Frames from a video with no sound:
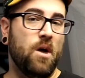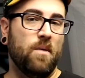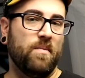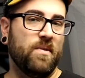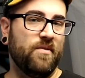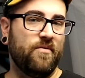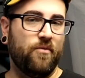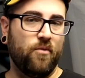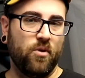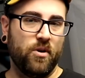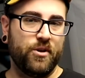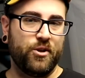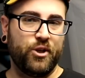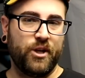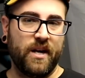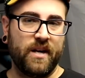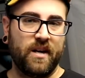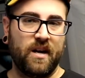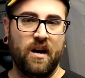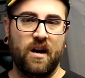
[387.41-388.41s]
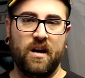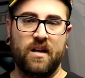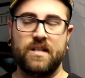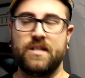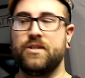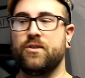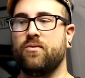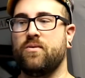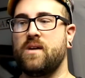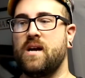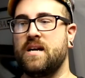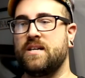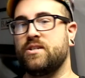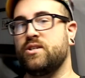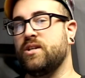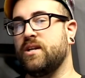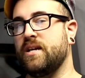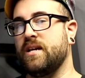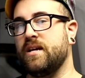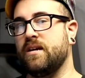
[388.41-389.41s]
before Gen Con, so we're not
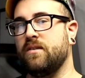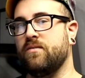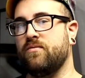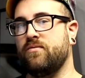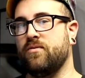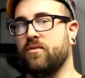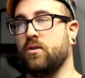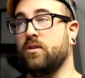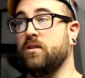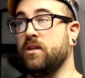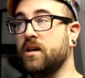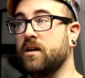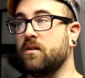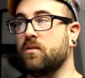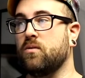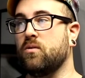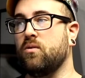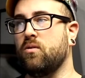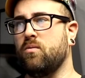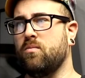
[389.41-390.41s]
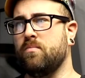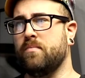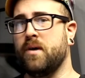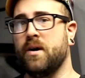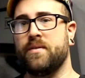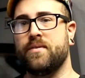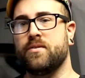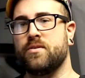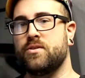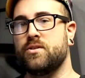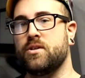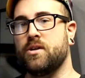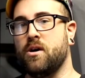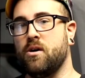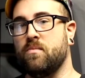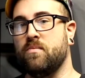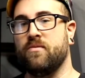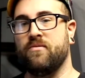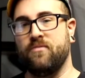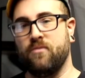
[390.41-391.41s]
sitting for a literal month or
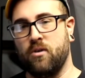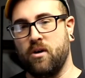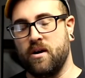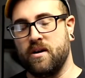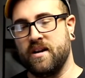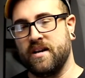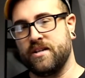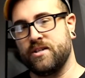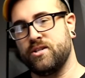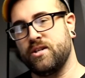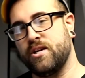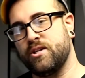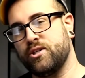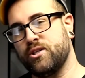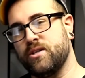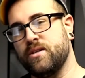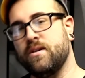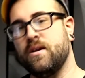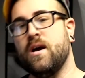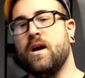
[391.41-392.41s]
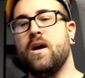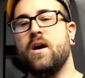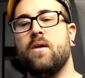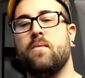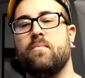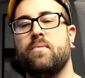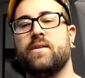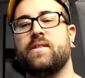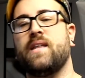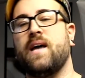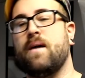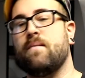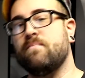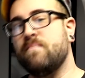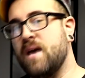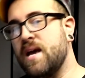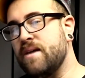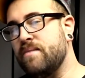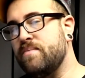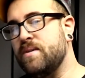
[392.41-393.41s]
so before our next session, but that
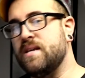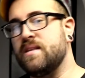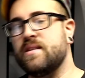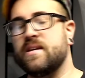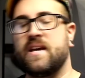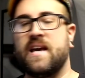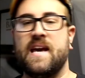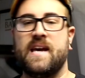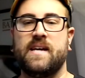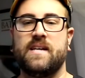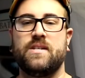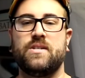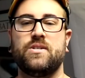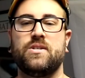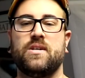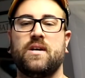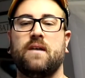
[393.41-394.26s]
may be the case.